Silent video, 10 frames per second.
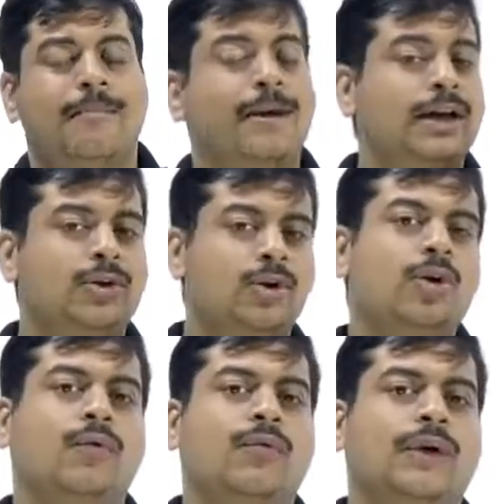but I
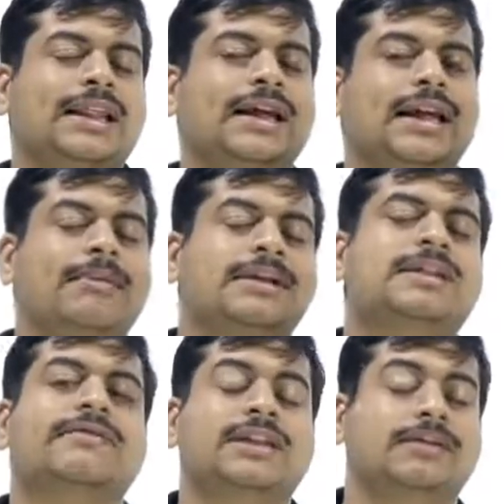don't know whether that number is
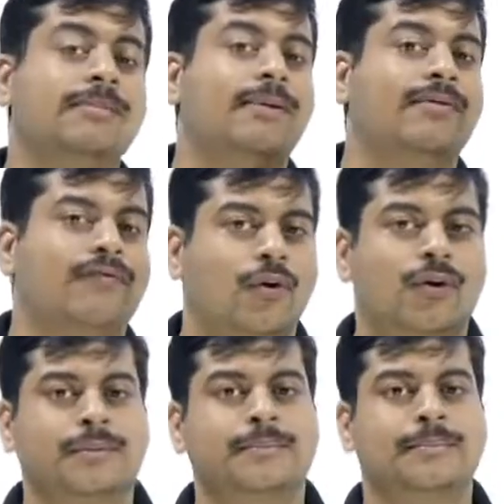divisible by
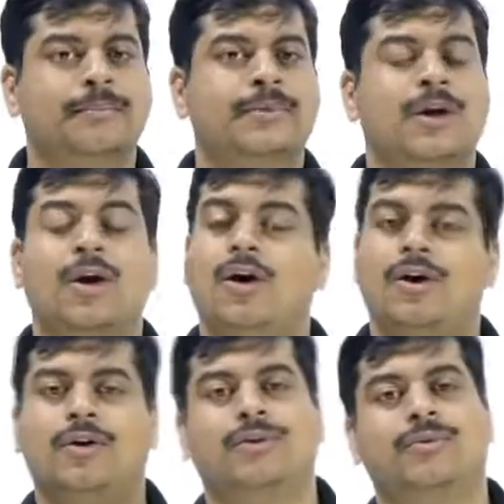4
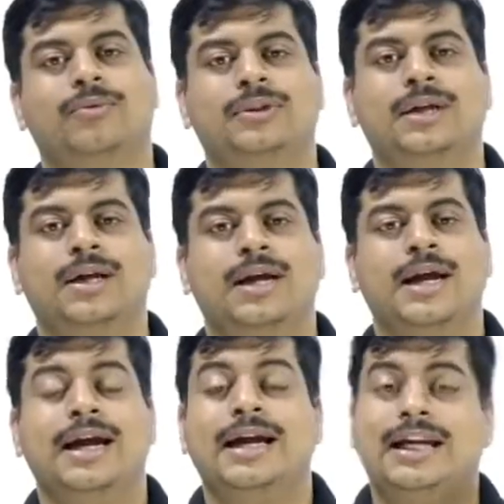or not,
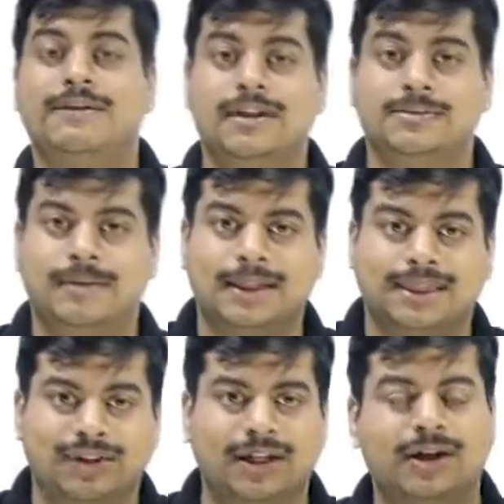divisible by
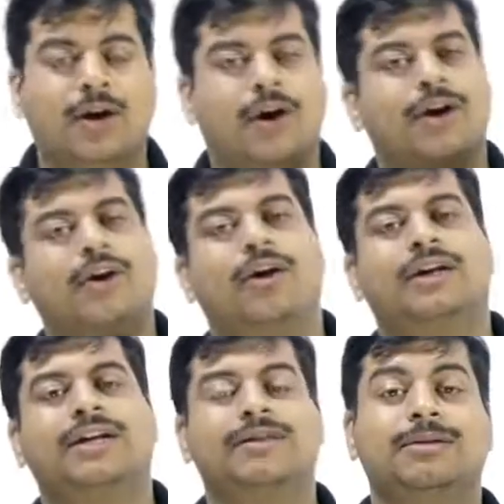3 or
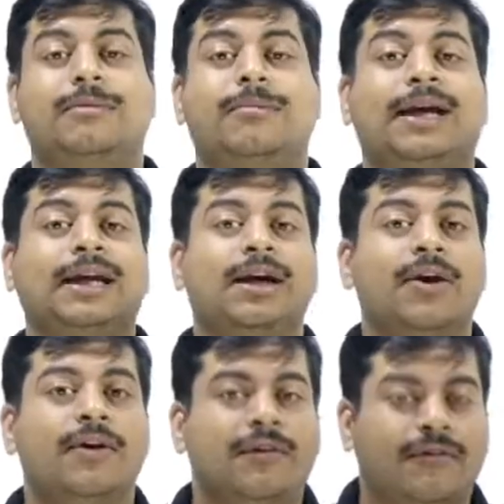not, divisible by
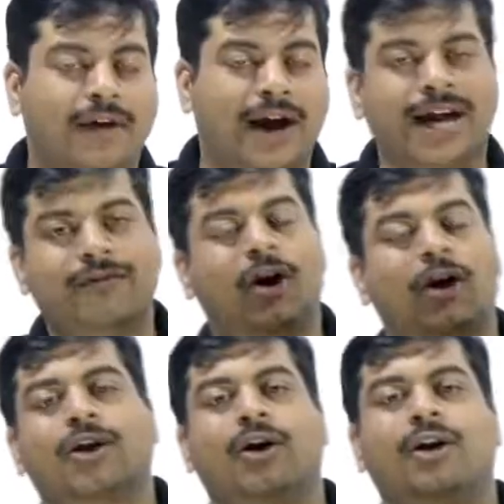5
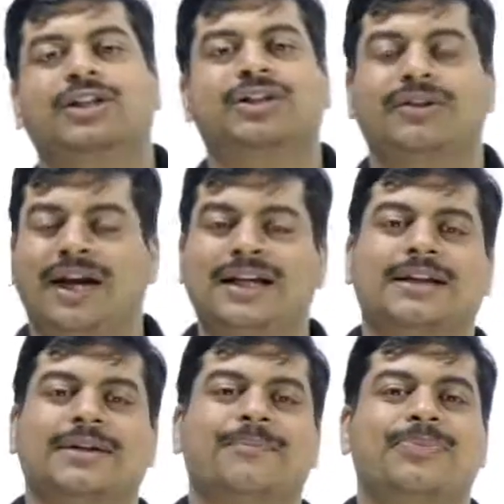or not,
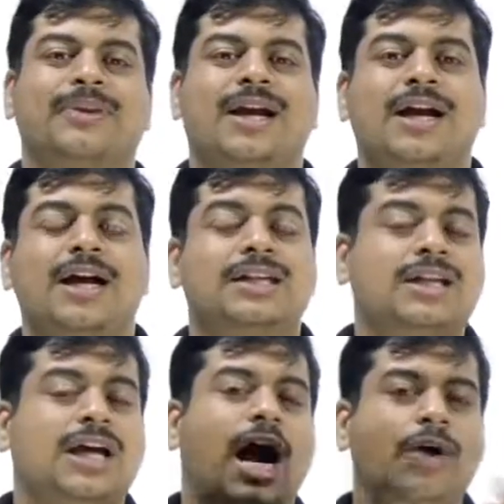right?
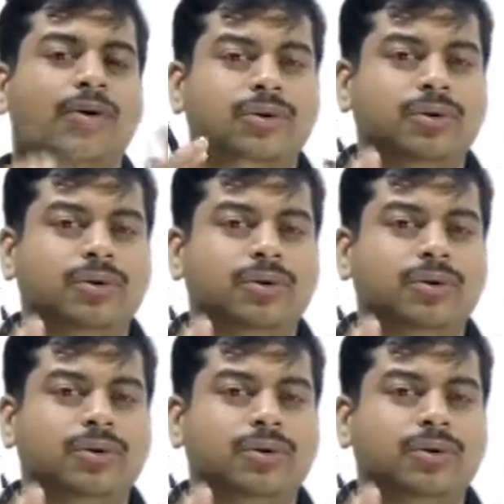So how